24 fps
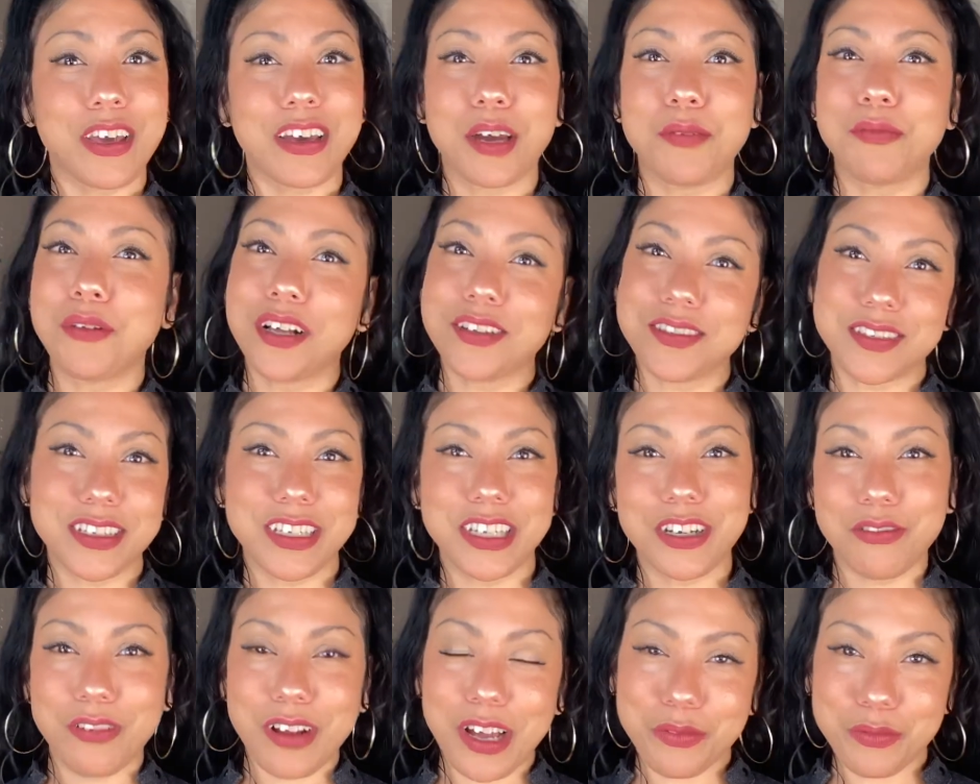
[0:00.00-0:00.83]
I'm not sitting
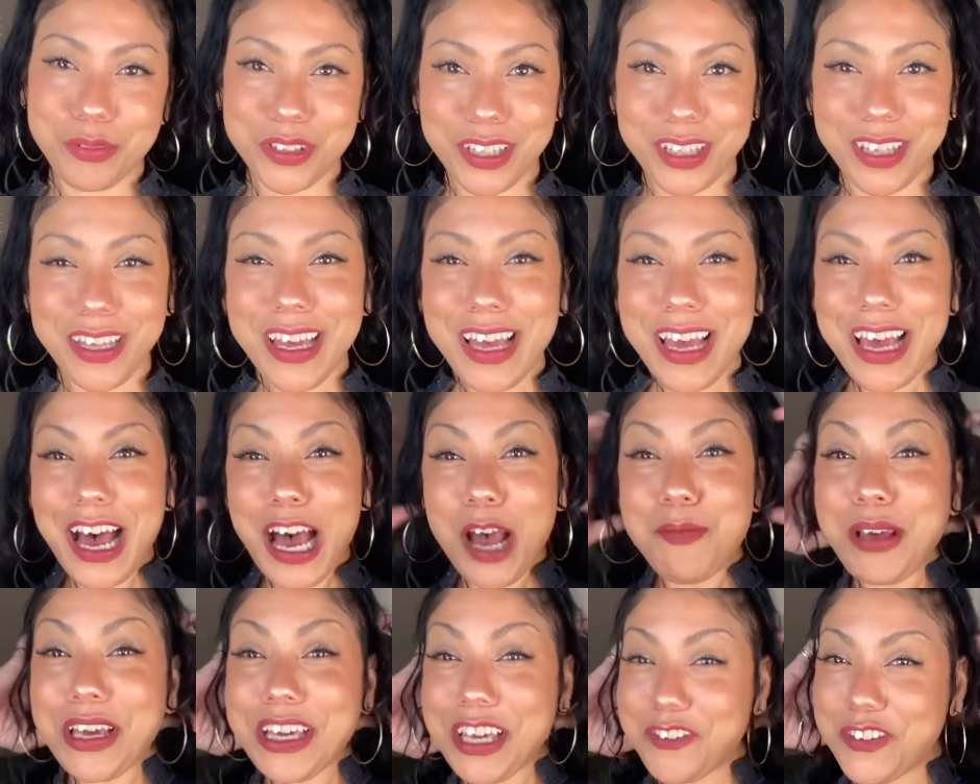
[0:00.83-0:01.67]
around with I'm
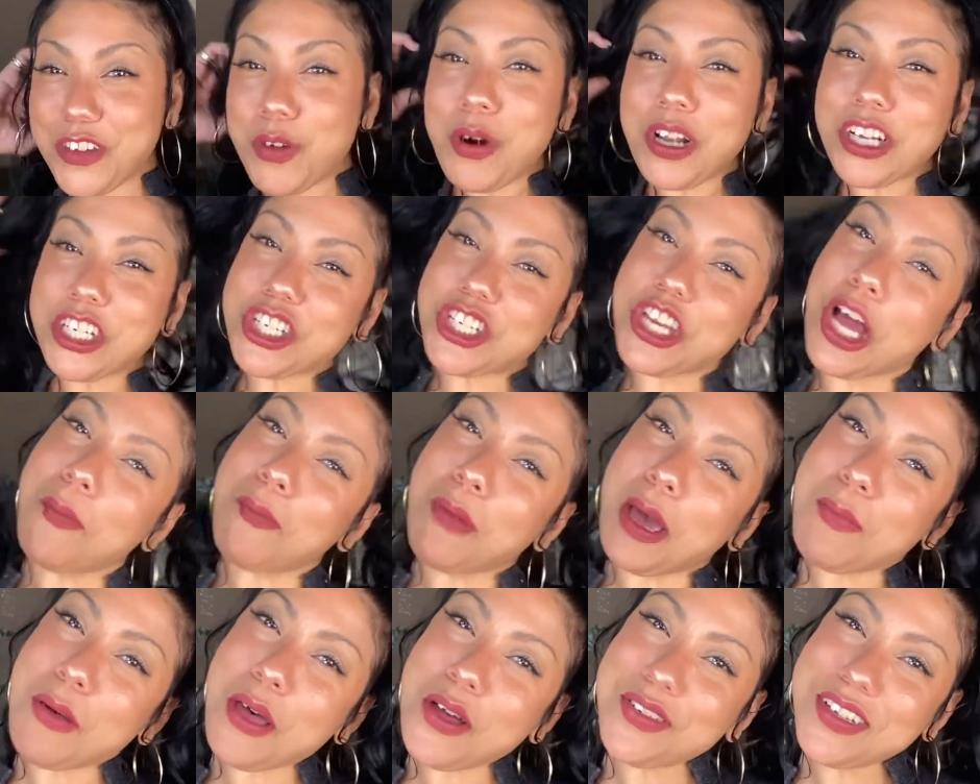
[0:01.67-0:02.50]
like, if you want to shut my
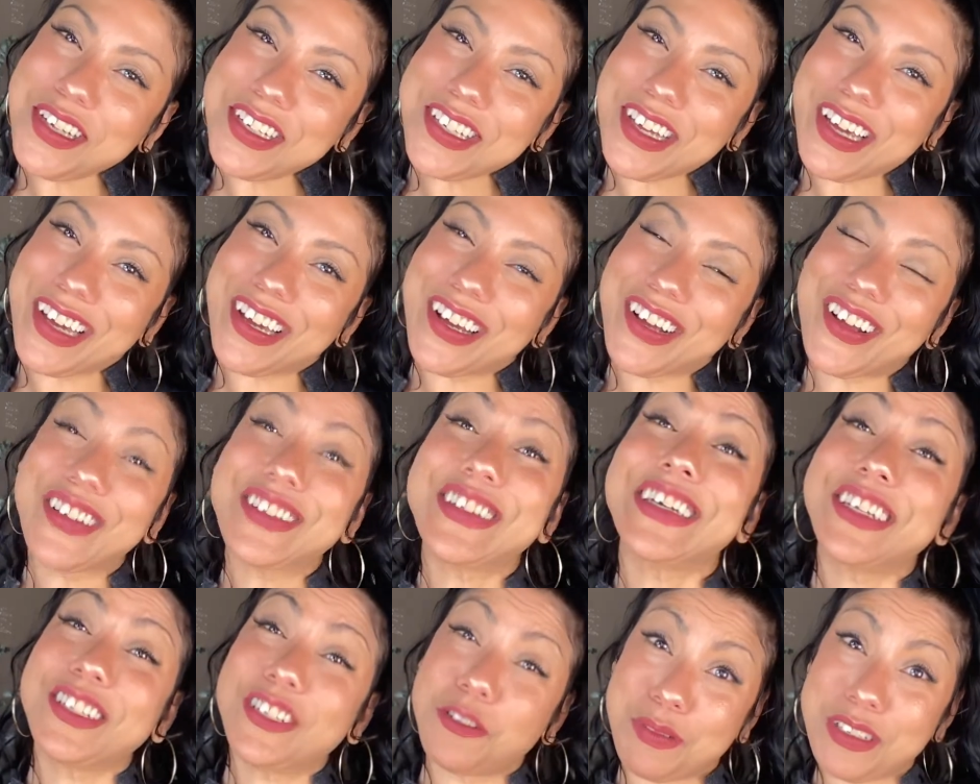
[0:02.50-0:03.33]
ponytail,
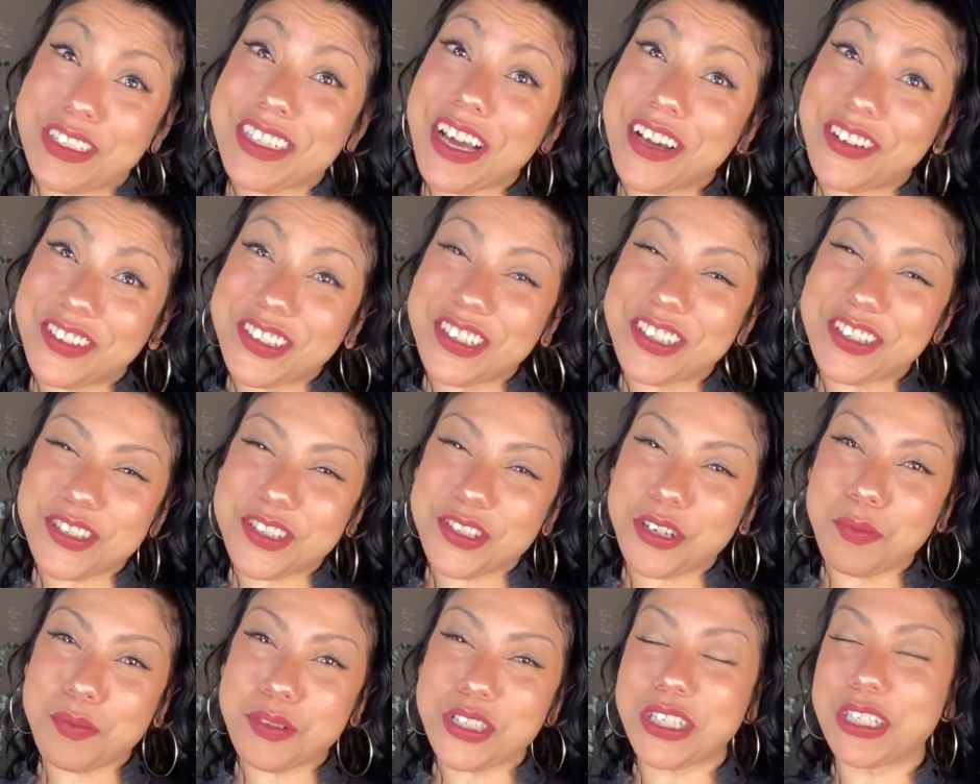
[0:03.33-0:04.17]
it'll be down in the
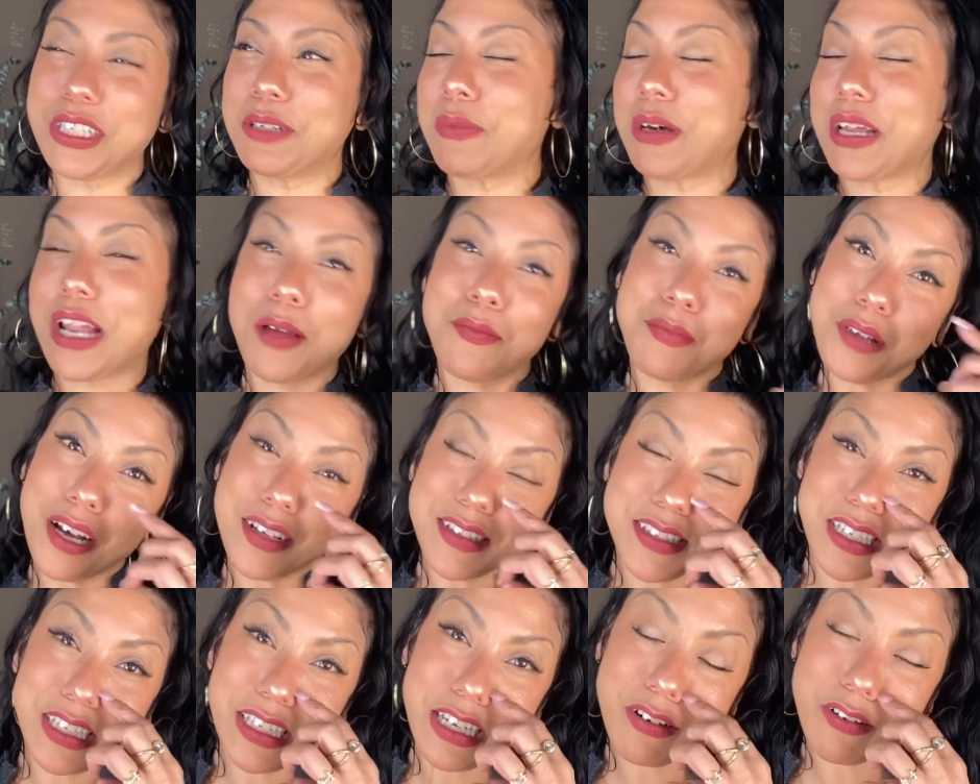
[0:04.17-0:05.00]
description, but I'm not
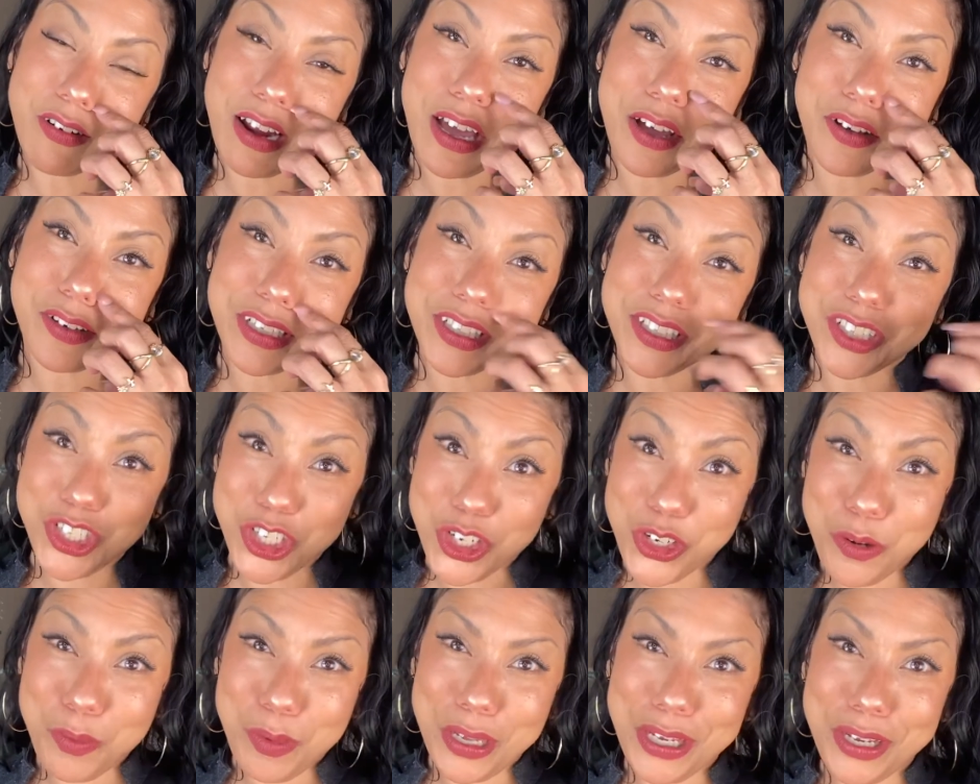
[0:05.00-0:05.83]
sitting around in a
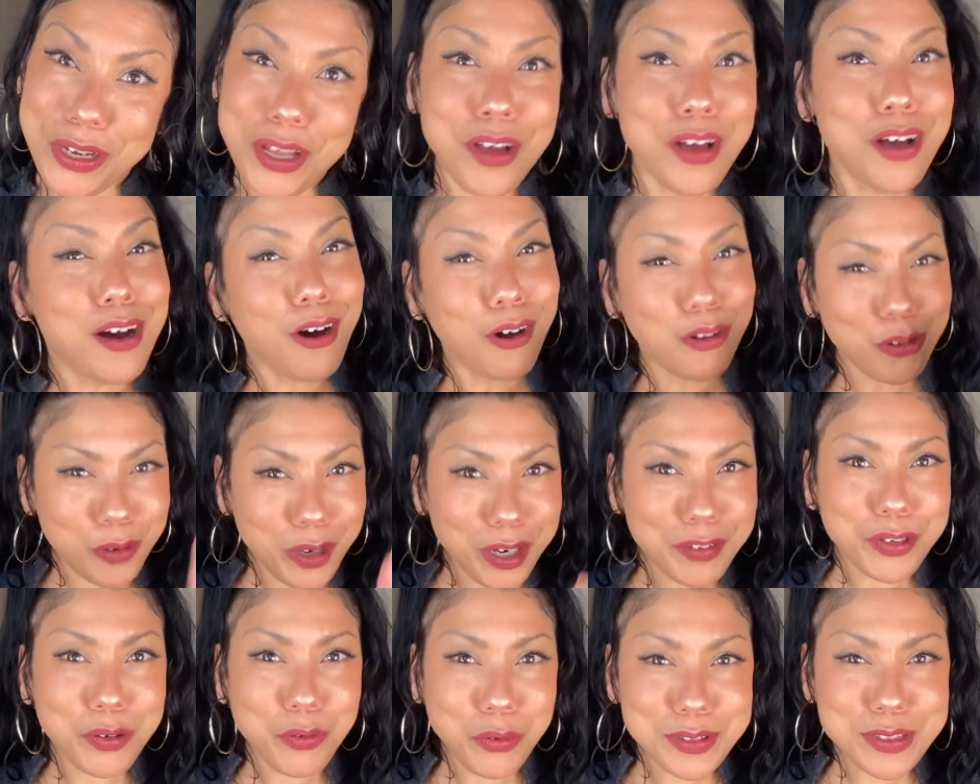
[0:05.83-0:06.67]
turban, although
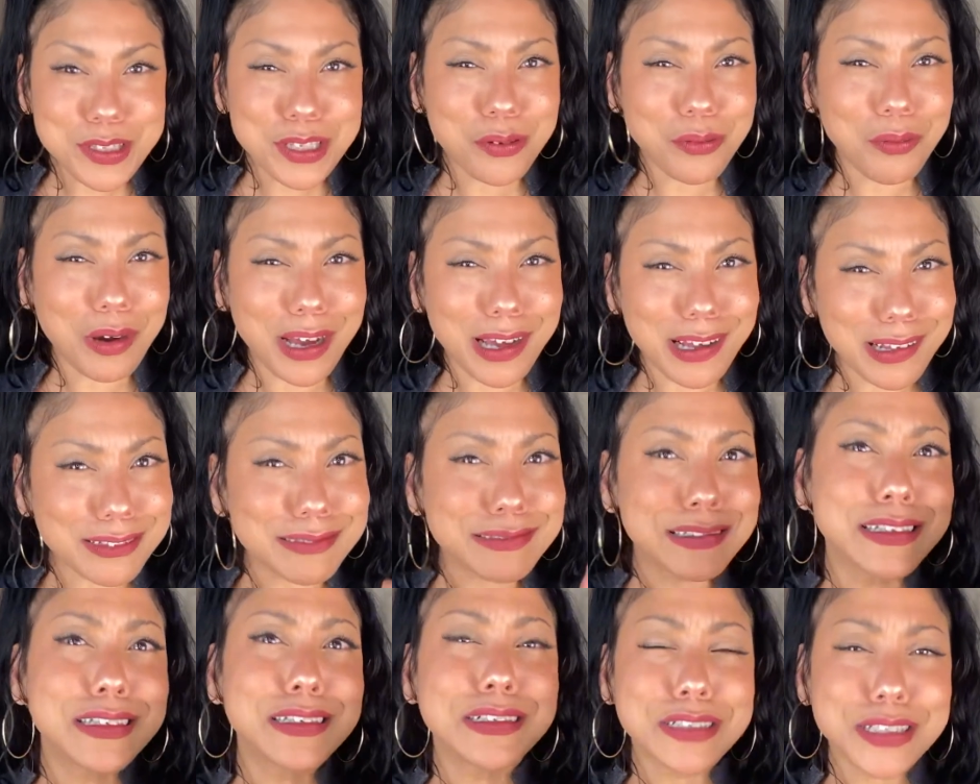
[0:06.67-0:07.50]
every once in a while,
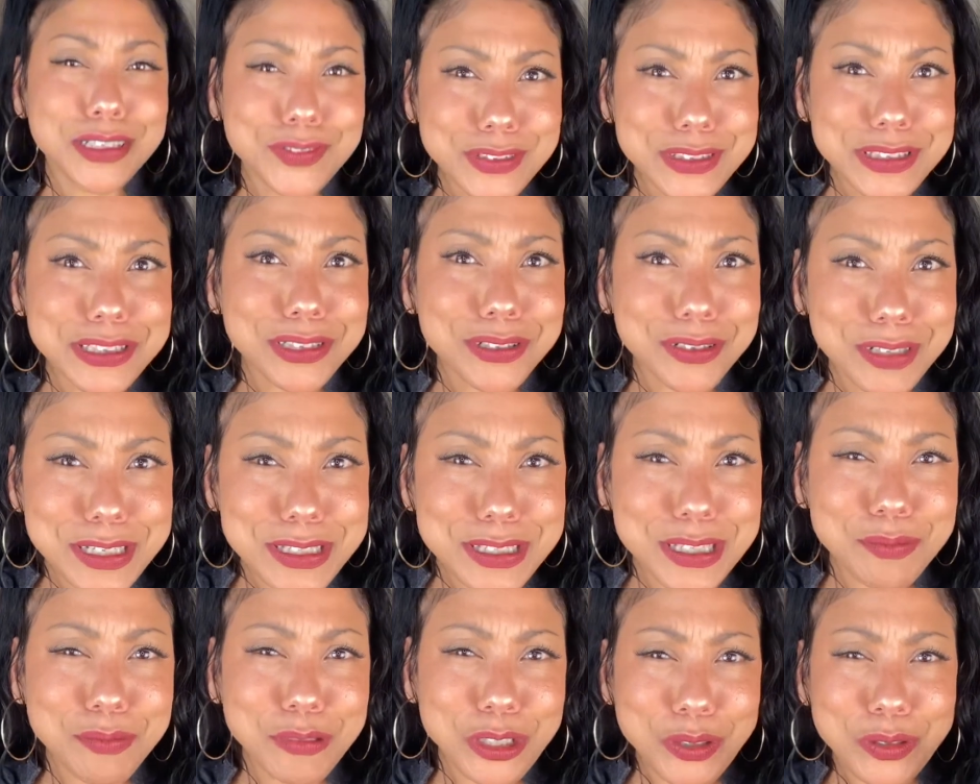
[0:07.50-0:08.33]
if it's a
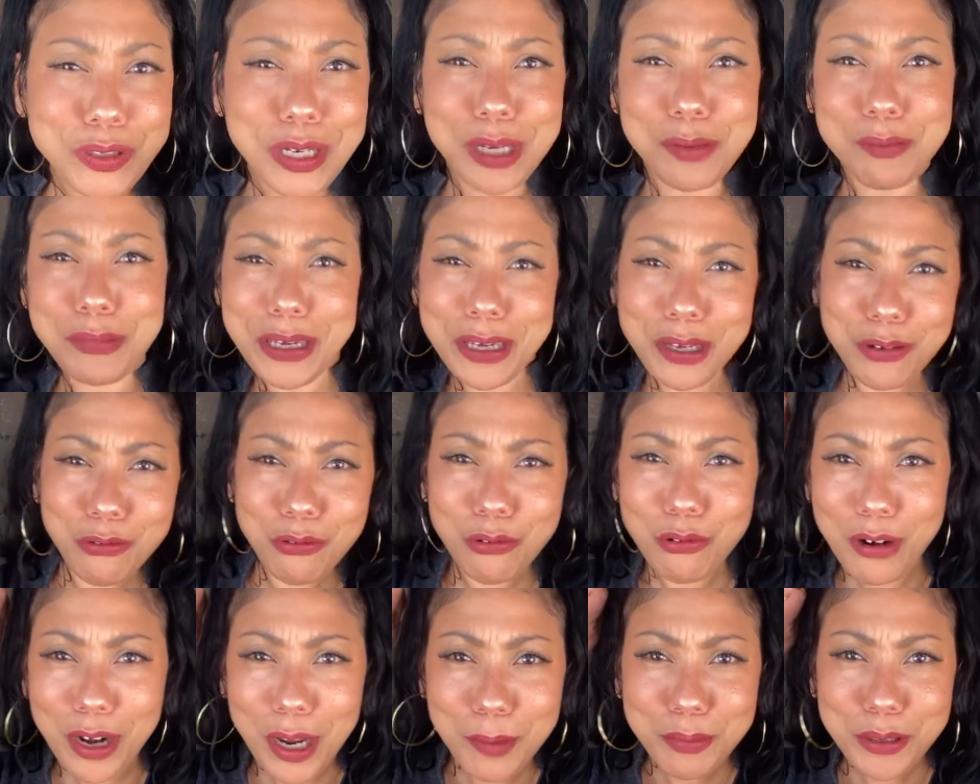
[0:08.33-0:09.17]
crazy moon, I may
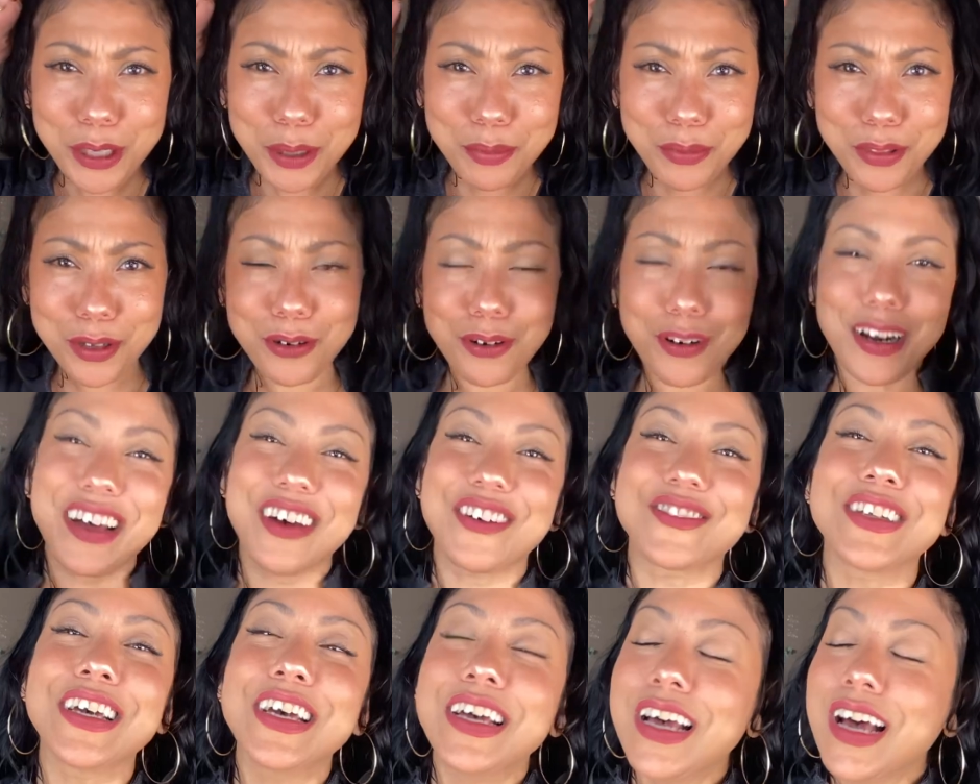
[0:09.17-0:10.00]
wrap up the
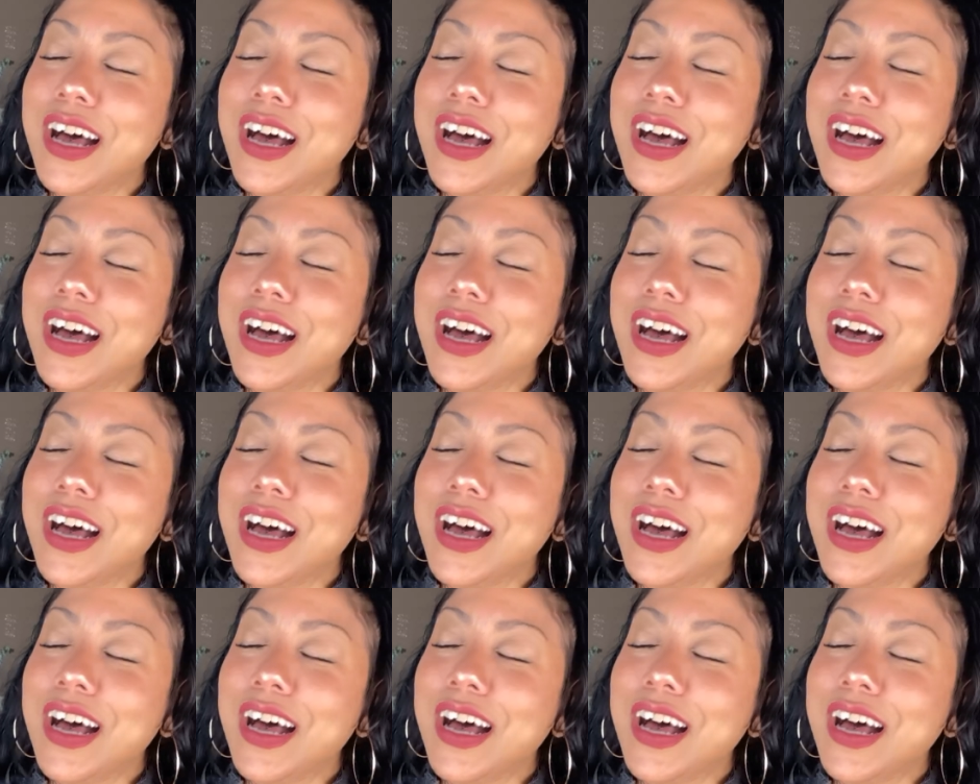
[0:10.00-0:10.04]
crown.